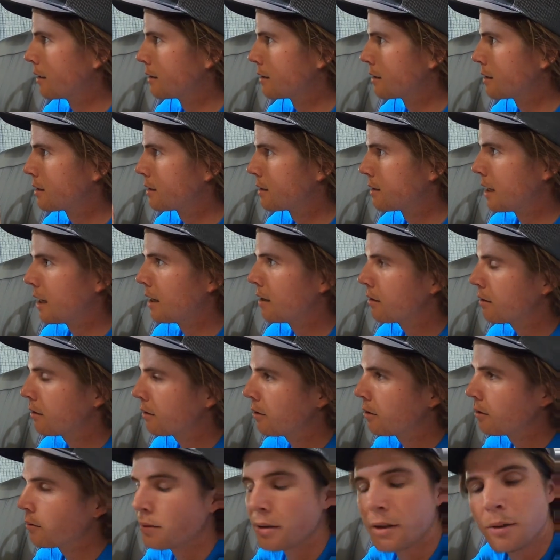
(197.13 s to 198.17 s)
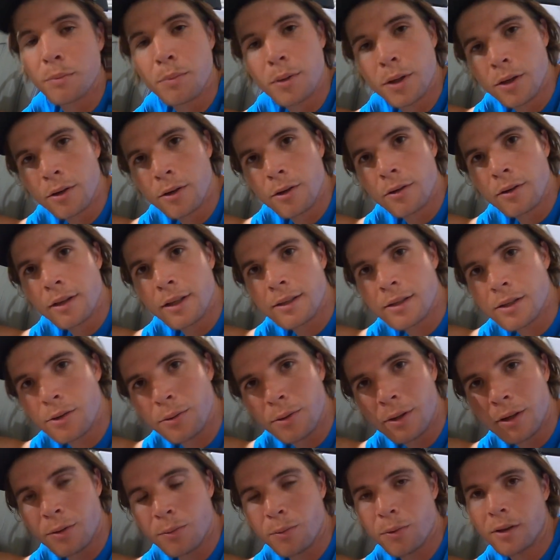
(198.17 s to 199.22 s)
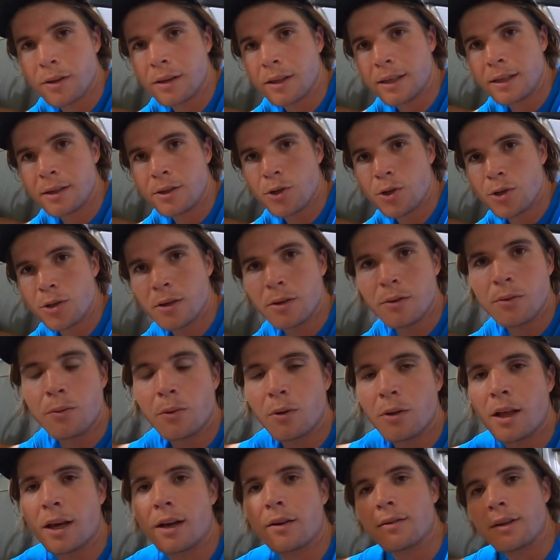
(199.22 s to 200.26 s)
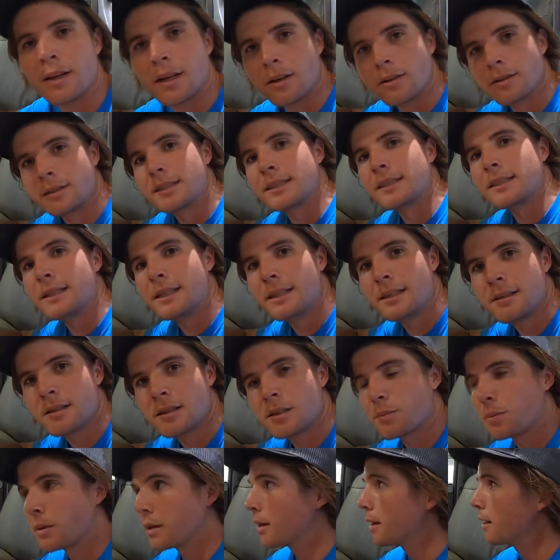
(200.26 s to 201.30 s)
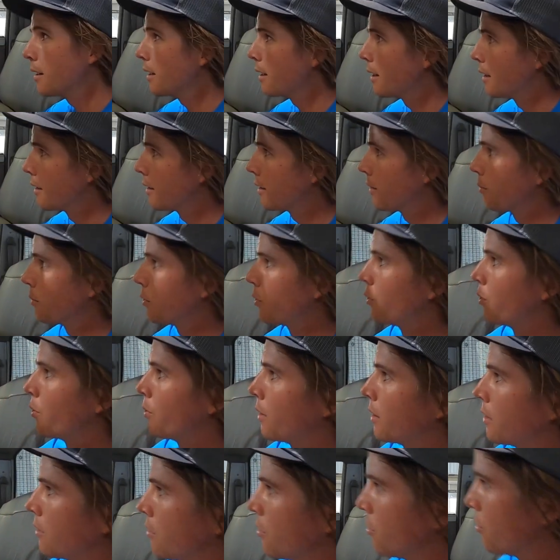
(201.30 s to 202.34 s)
standalone computer that's going to run the engine will have an LCD display, and I'm going